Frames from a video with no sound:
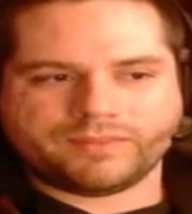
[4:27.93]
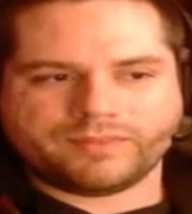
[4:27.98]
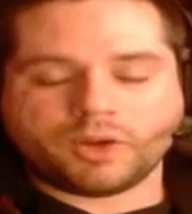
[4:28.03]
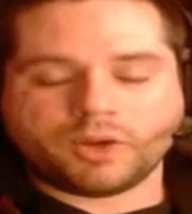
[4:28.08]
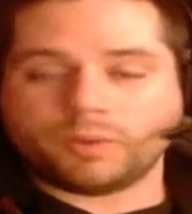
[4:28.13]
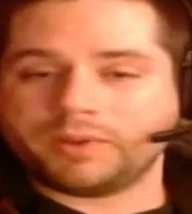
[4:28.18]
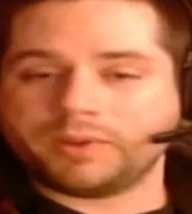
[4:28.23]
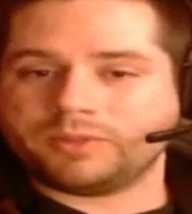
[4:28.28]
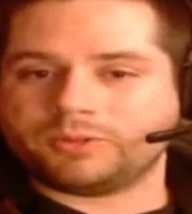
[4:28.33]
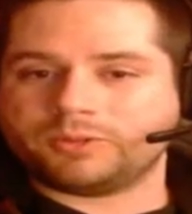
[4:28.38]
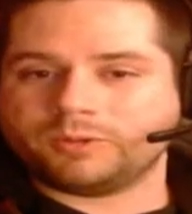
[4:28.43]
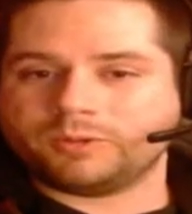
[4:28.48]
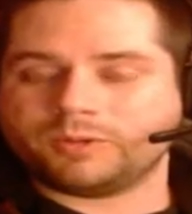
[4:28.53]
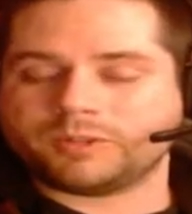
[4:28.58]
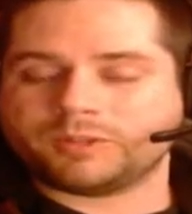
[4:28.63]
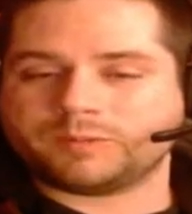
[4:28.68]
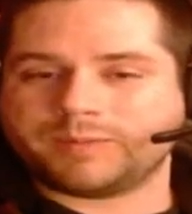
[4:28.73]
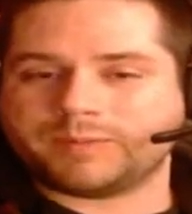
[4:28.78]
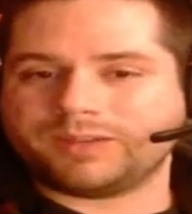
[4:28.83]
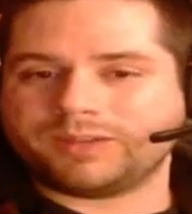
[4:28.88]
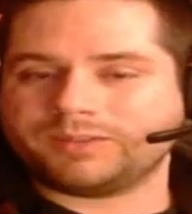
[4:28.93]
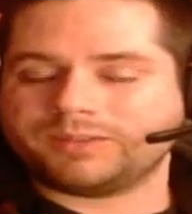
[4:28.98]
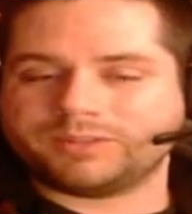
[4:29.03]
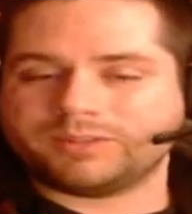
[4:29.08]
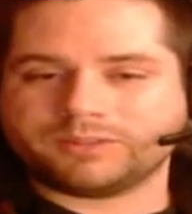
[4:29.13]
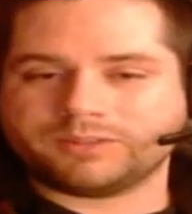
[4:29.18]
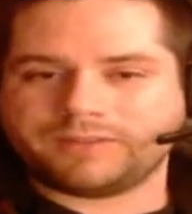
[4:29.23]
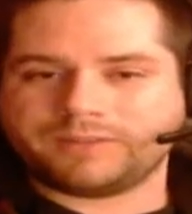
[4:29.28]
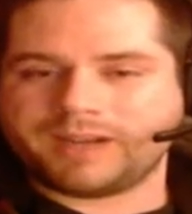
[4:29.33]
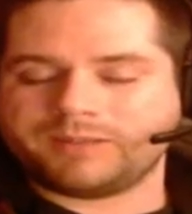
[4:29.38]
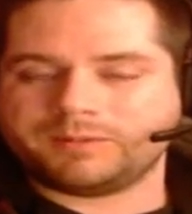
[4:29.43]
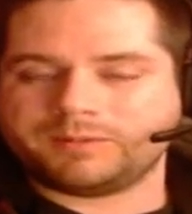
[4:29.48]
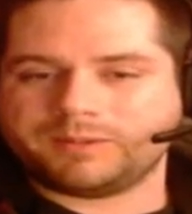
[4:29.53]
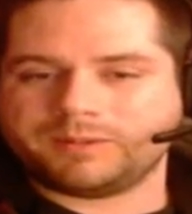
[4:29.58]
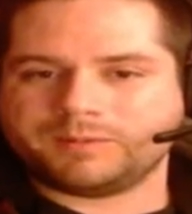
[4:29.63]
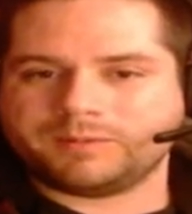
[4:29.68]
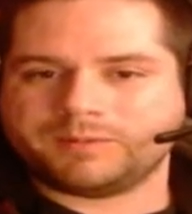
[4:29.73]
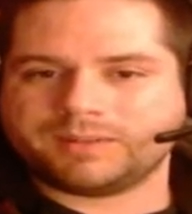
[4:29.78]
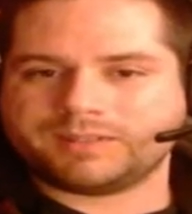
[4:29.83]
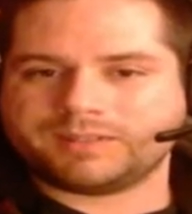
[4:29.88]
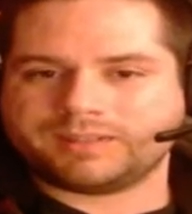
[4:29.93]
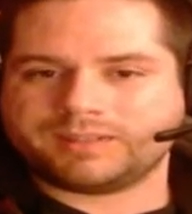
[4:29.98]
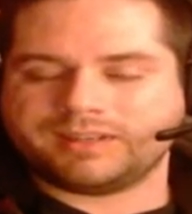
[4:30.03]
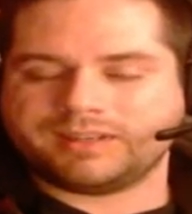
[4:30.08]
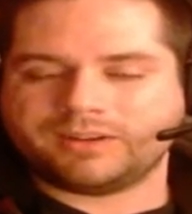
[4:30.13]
going through their spouses or family members,